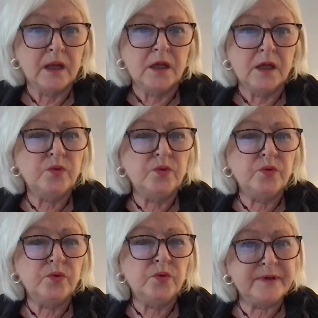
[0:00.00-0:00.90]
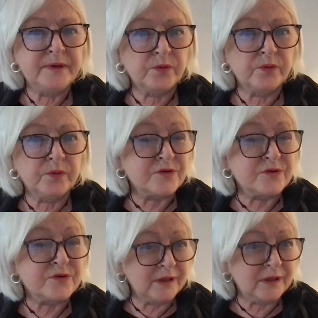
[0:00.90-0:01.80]
You want to try to be a, as
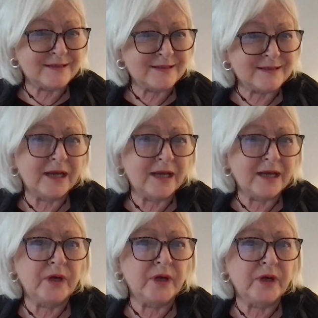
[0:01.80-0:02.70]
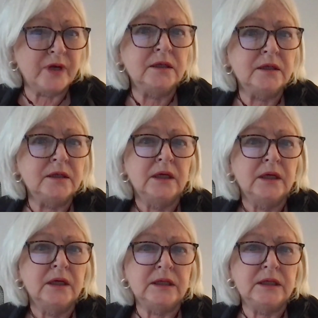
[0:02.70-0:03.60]
realistic as you can
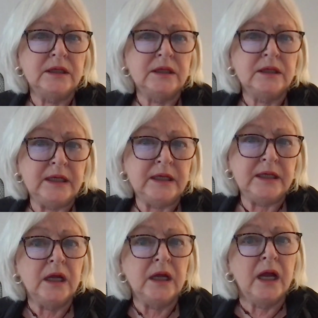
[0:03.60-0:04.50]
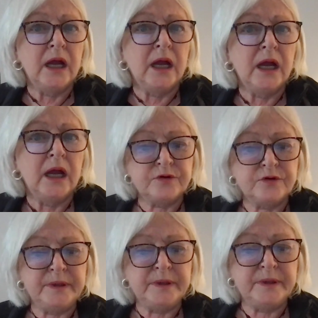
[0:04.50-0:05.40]
in the beginning. As you
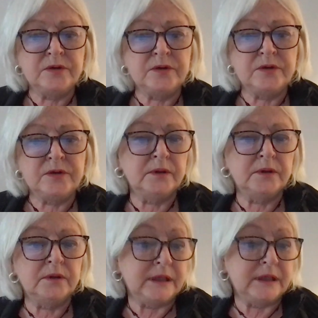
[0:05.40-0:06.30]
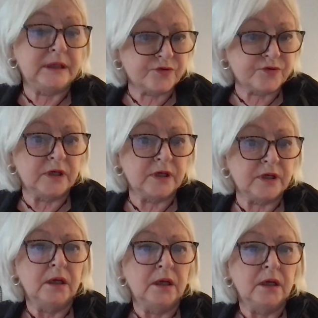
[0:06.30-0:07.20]
begin to build a history,
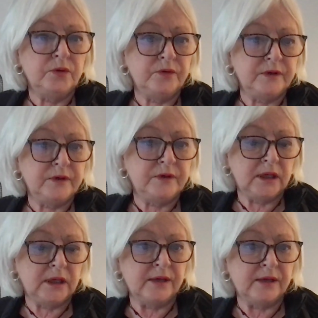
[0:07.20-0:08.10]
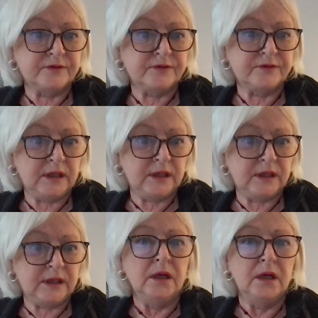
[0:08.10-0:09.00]
you then can
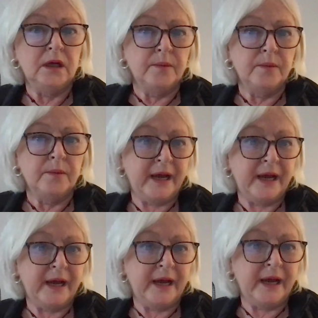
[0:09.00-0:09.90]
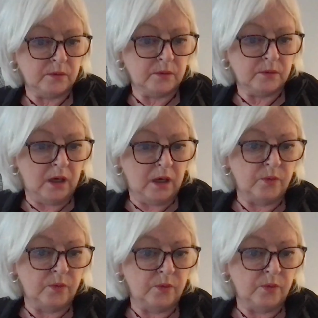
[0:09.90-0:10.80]
see better uh,
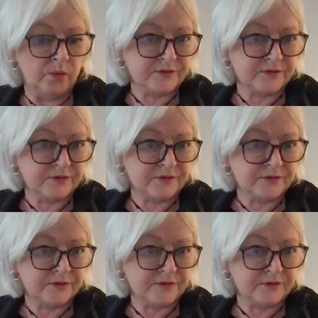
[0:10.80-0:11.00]
where this is